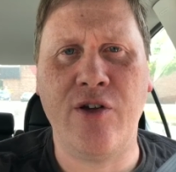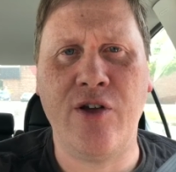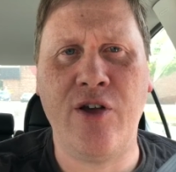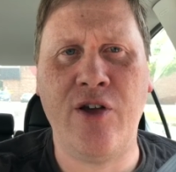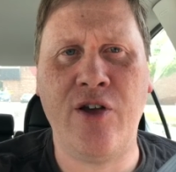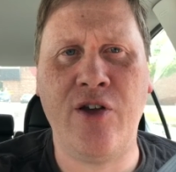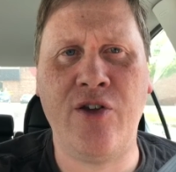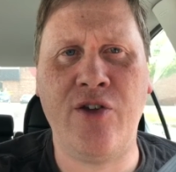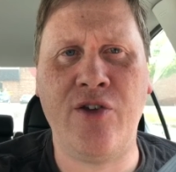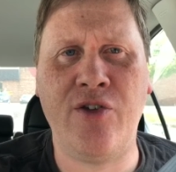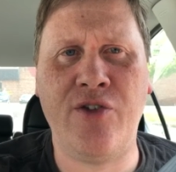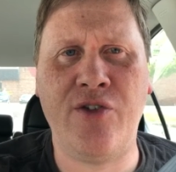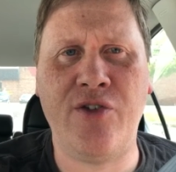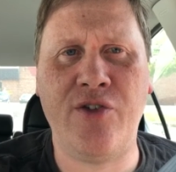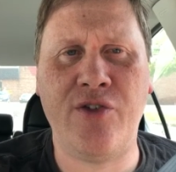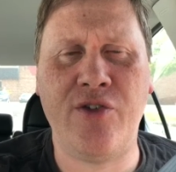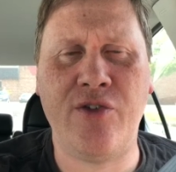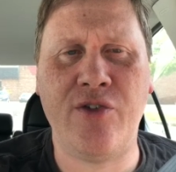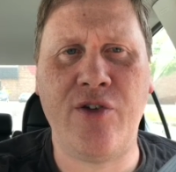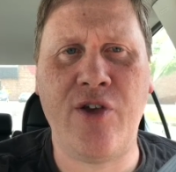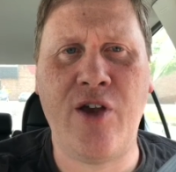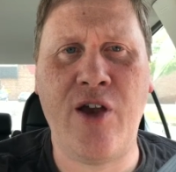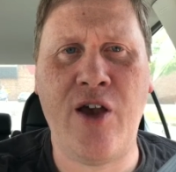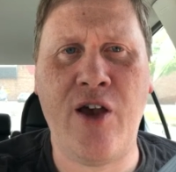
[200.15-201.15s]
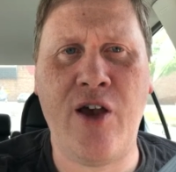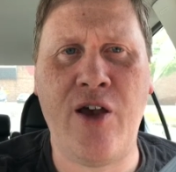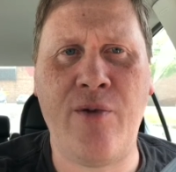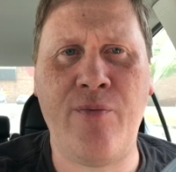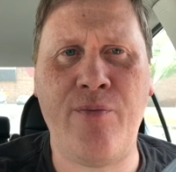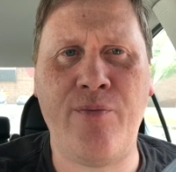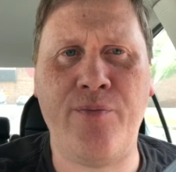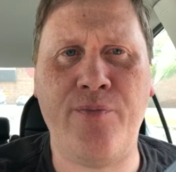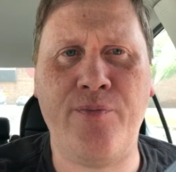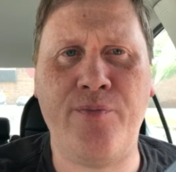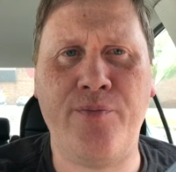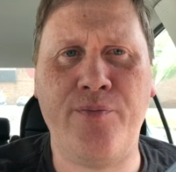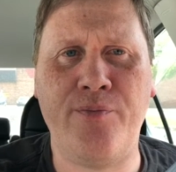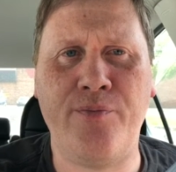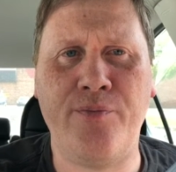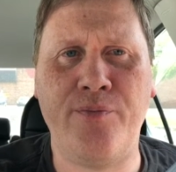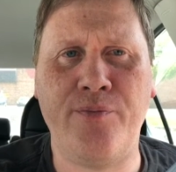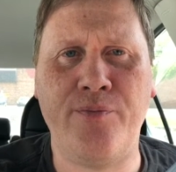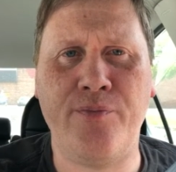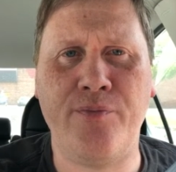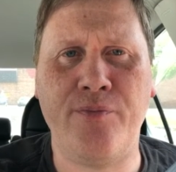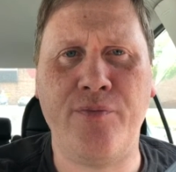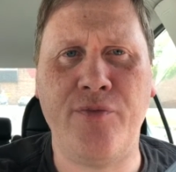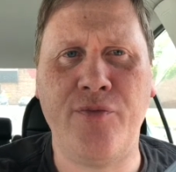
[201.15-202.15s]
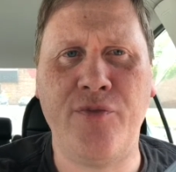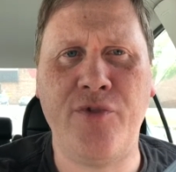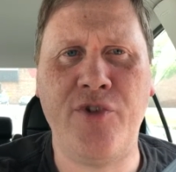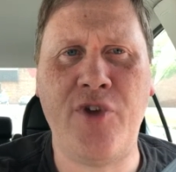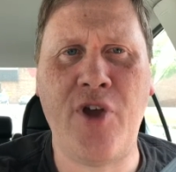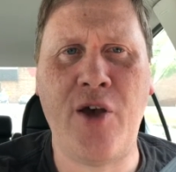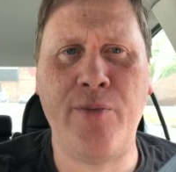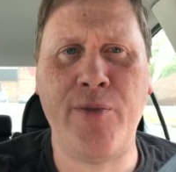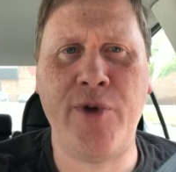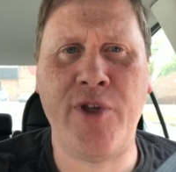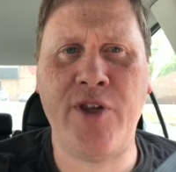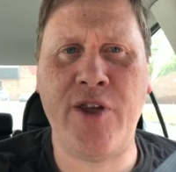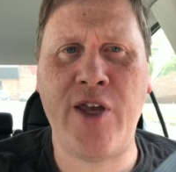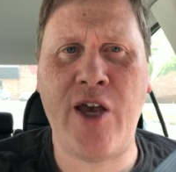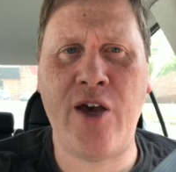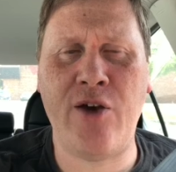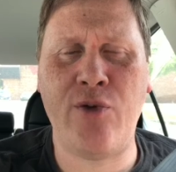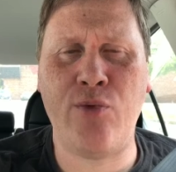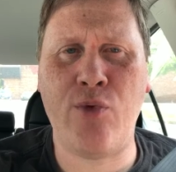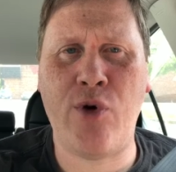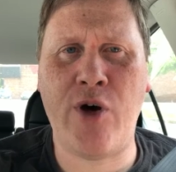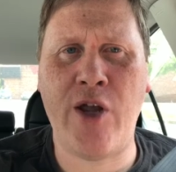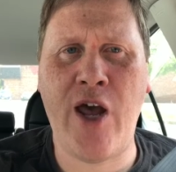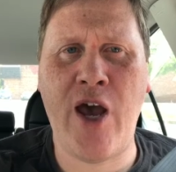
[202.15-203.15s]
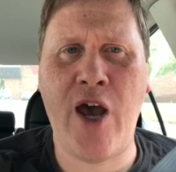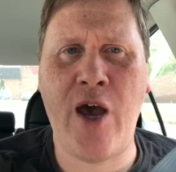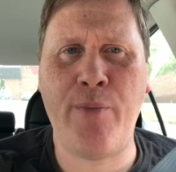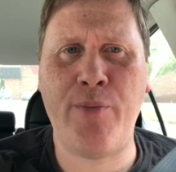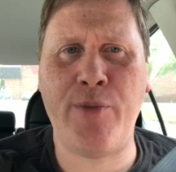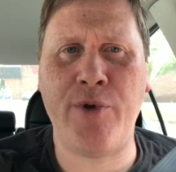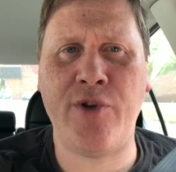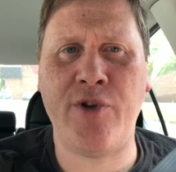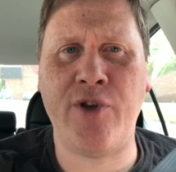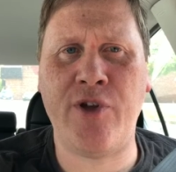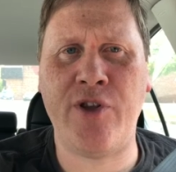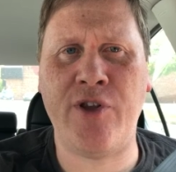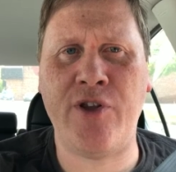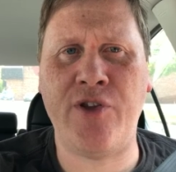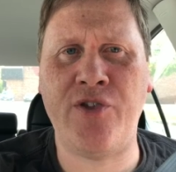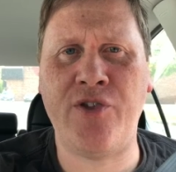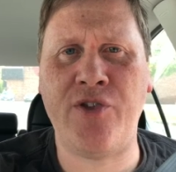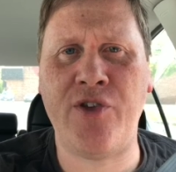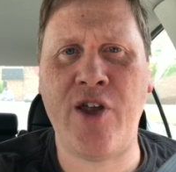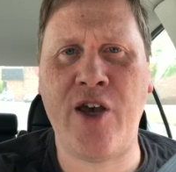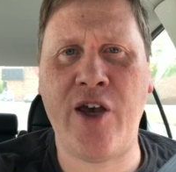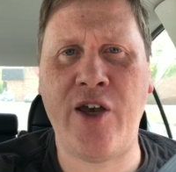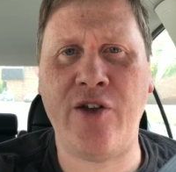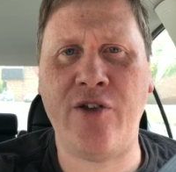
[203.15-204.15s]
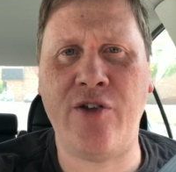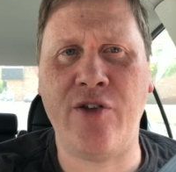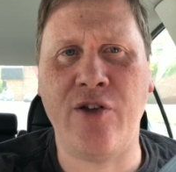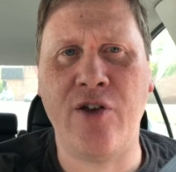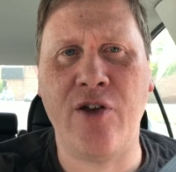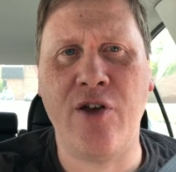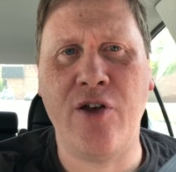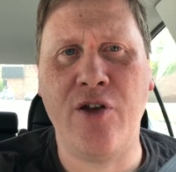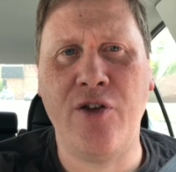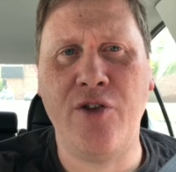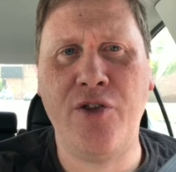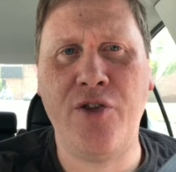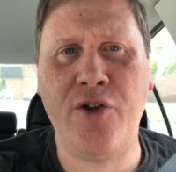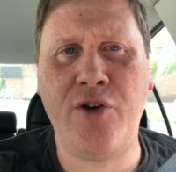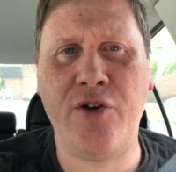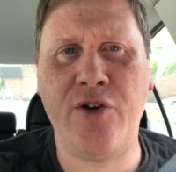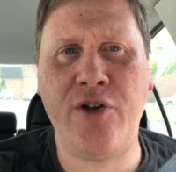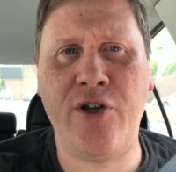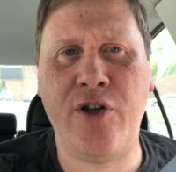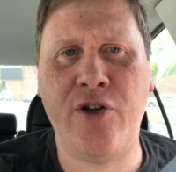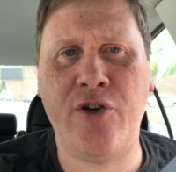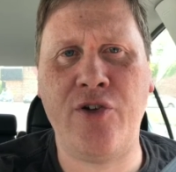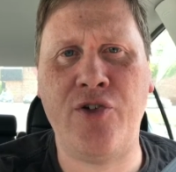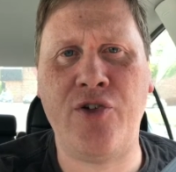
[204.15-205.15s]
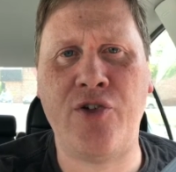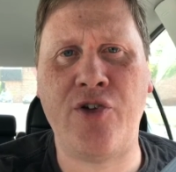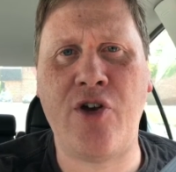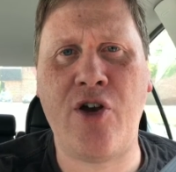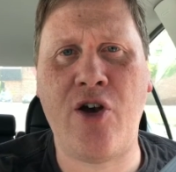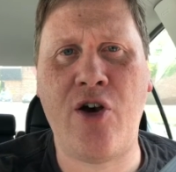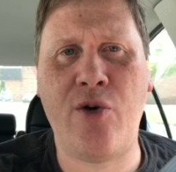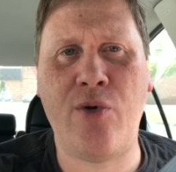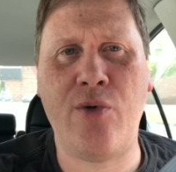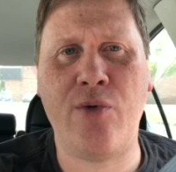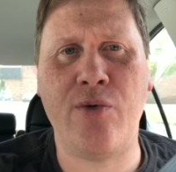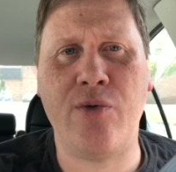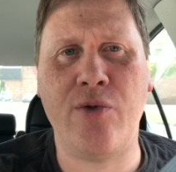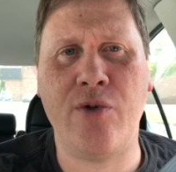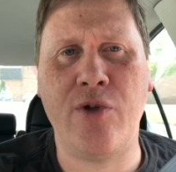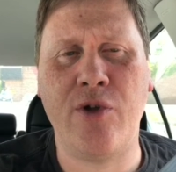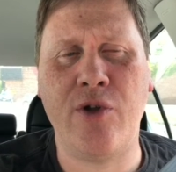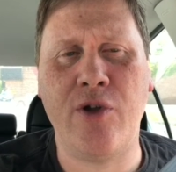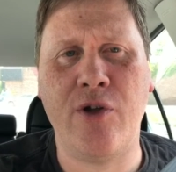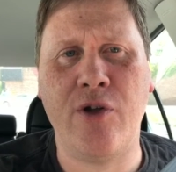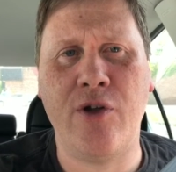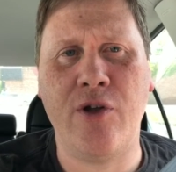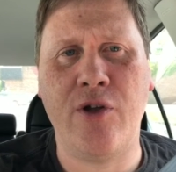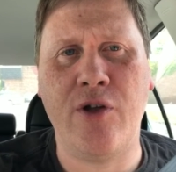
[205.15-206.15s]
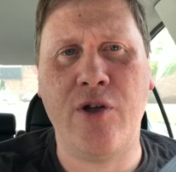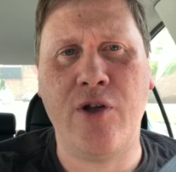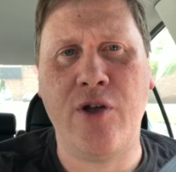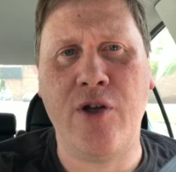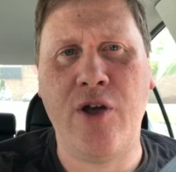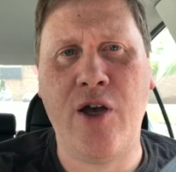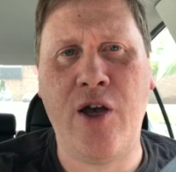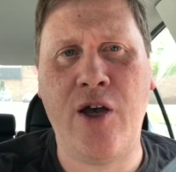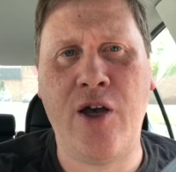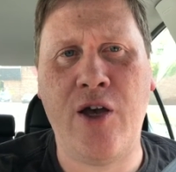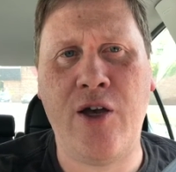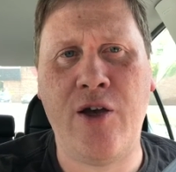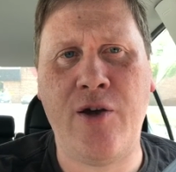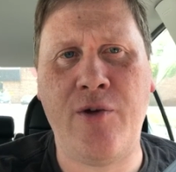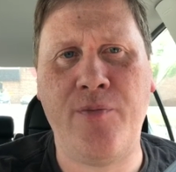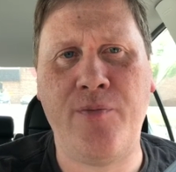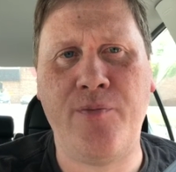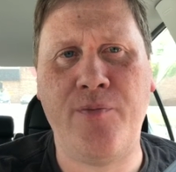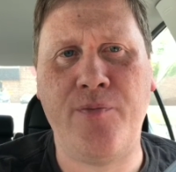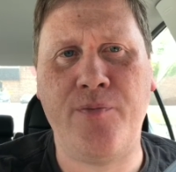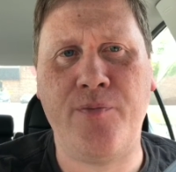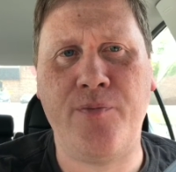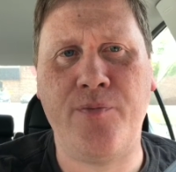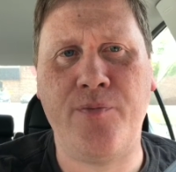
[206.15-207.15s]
is dumbing down what happened on this night 30 years ago. The